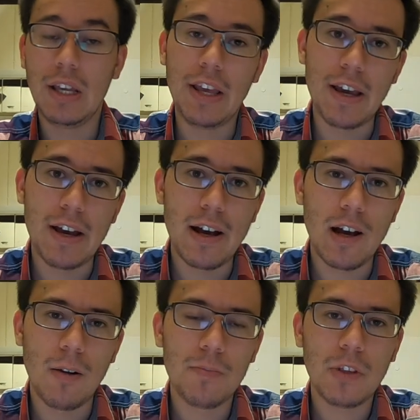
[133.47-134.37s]

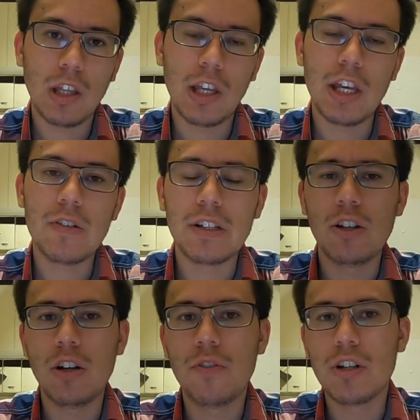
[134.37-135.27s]
Yeah, here at
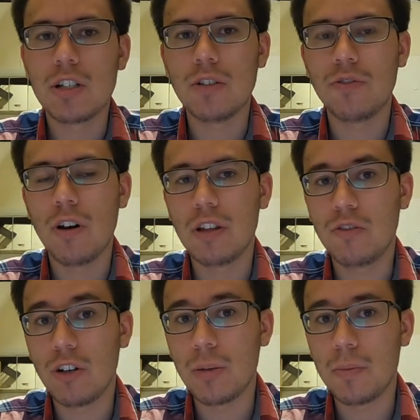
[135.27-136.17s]
University of
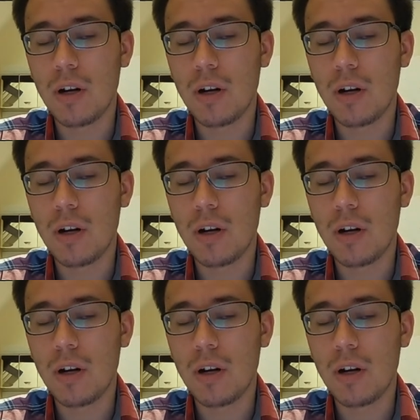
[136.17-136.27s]
Antwerp,